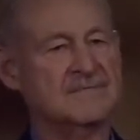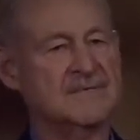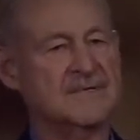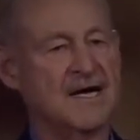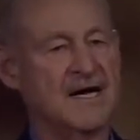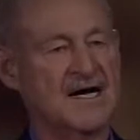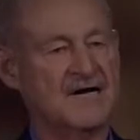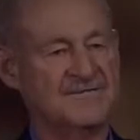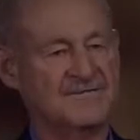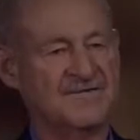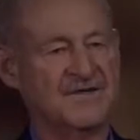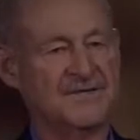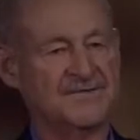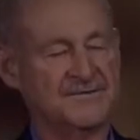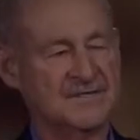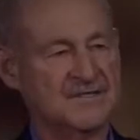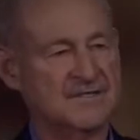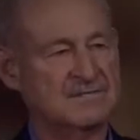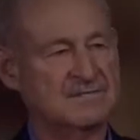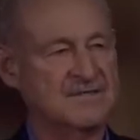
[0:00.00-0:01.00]
I felt
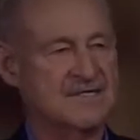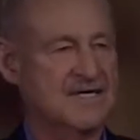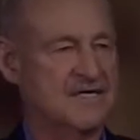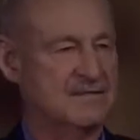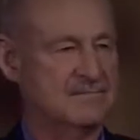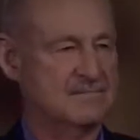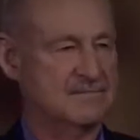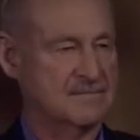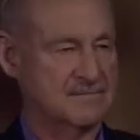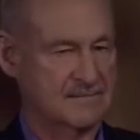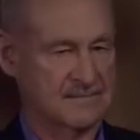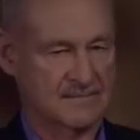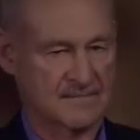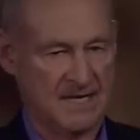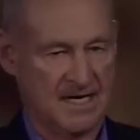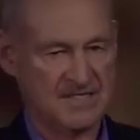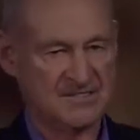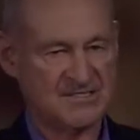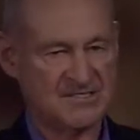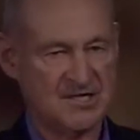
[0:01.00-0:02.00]
that
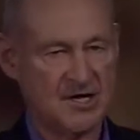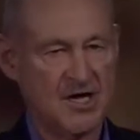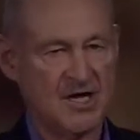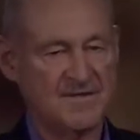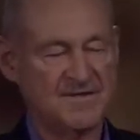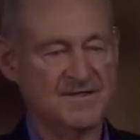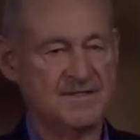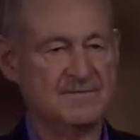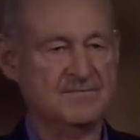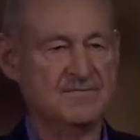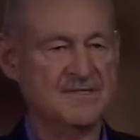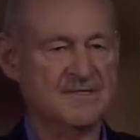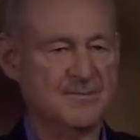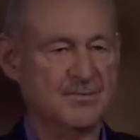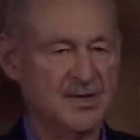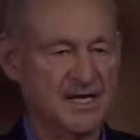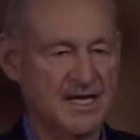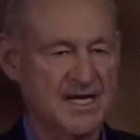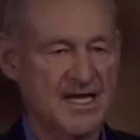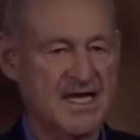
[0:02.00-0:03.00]
I saw the
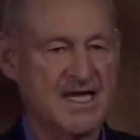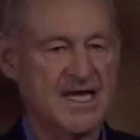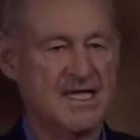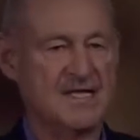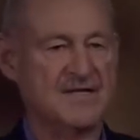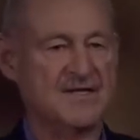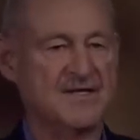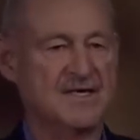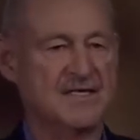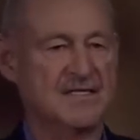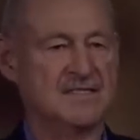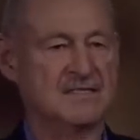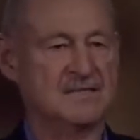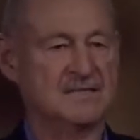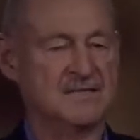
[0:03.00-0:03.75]
plan that